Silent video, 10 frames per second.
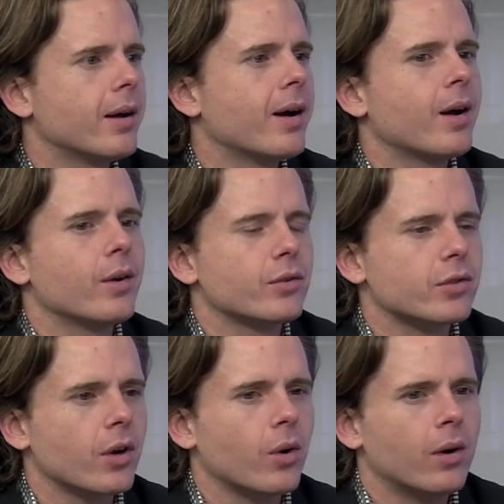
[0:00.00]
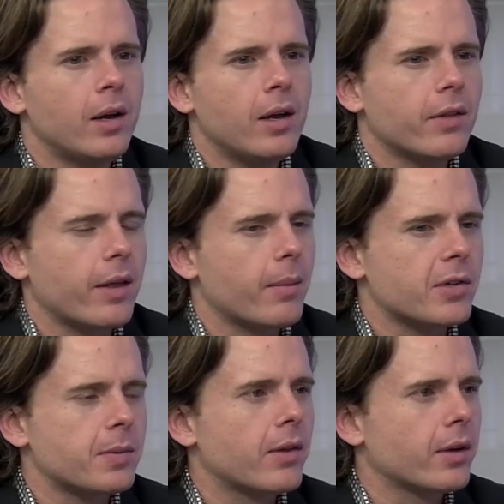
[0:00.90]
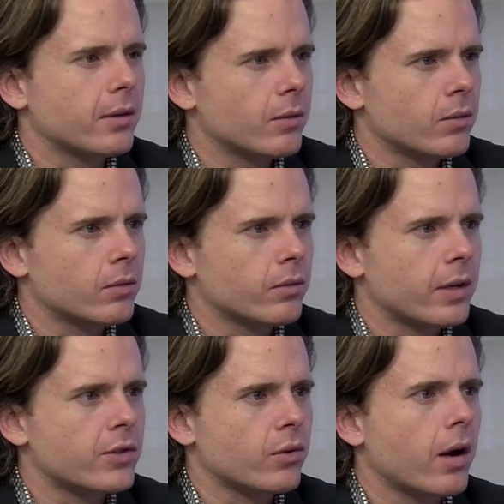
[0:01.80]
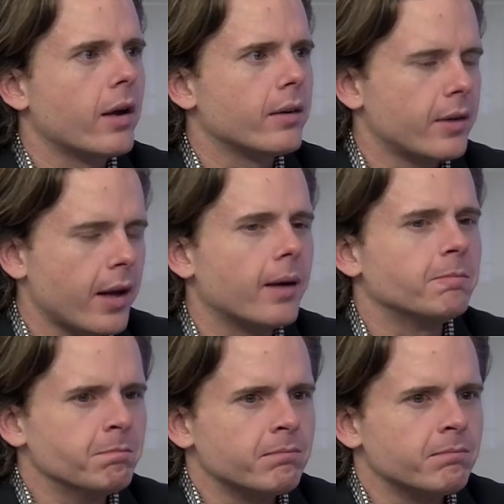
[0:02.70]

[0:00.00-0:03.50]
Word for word: Uh, so that and then imprisoned in Iran. That's right. Right. Yeah.